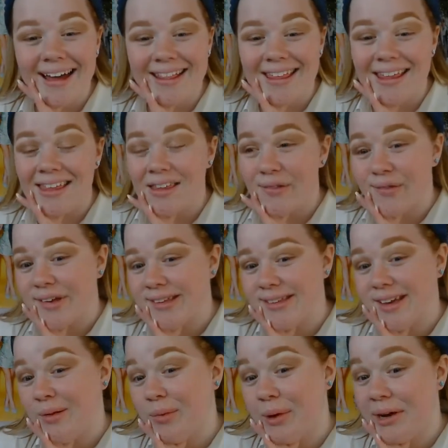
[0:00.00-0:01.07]
this is the first
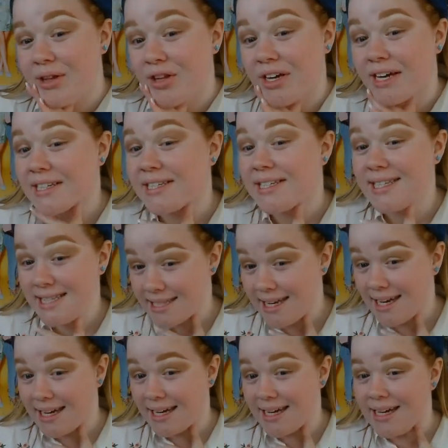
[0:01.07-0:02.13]
time you actually get to
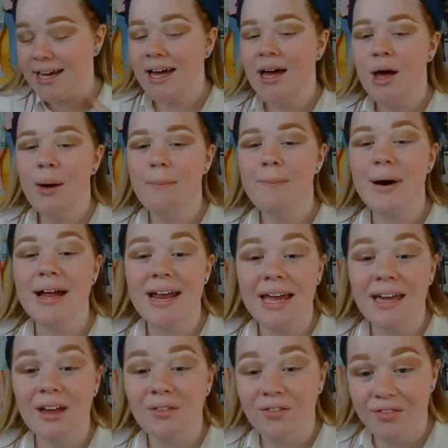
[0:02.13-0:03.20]
see my
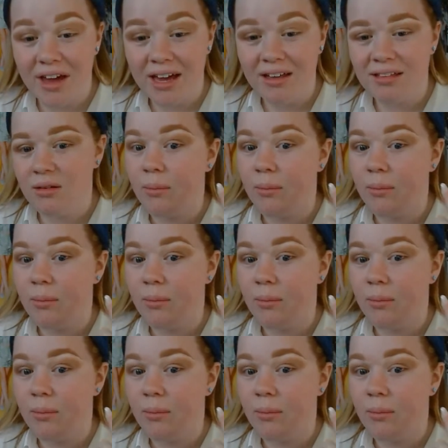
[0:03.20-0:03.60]
naked face.